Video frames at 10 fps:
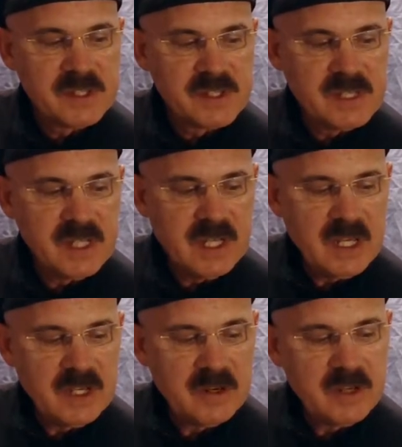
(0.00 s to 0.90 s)
C
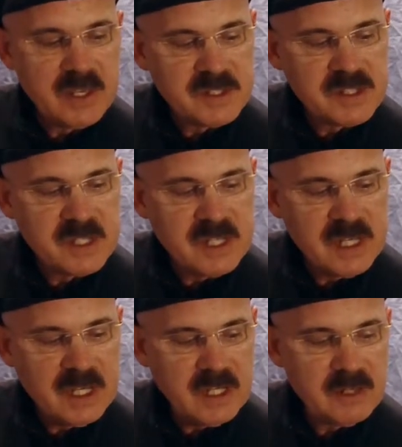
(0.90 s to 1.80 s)
here and C
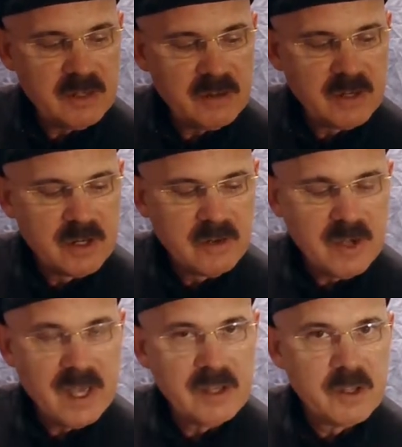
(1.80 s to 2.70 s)
here,
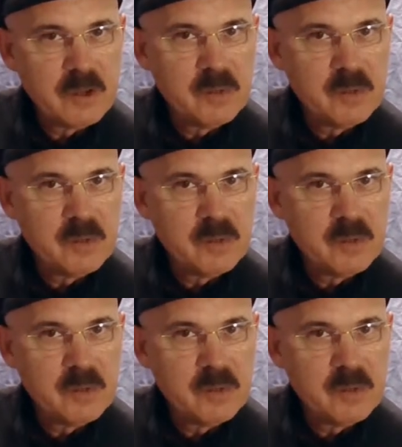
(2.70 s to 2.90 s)
right?